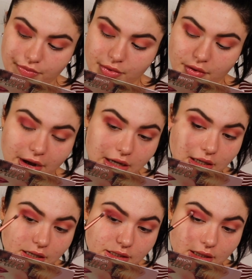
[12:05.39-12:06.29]
The fact
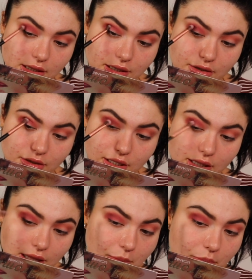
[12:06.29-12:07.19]
that it's literally
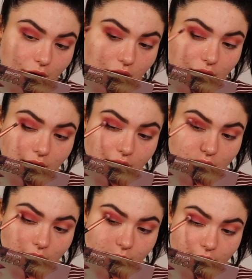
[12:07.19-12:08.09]
like balling
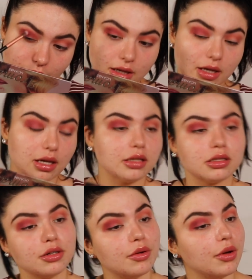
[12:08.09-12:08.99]
up is
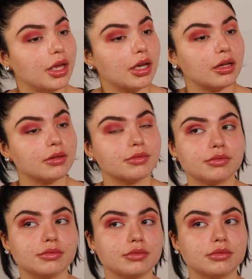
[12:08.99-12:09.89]
annoying.
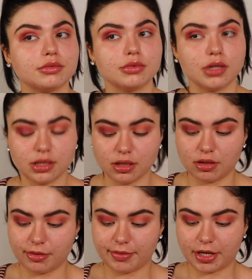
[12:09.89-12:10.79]
It's a
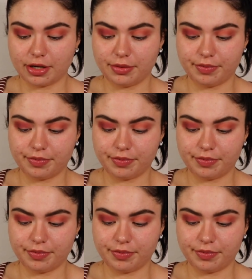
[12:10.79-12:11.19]
little bit better.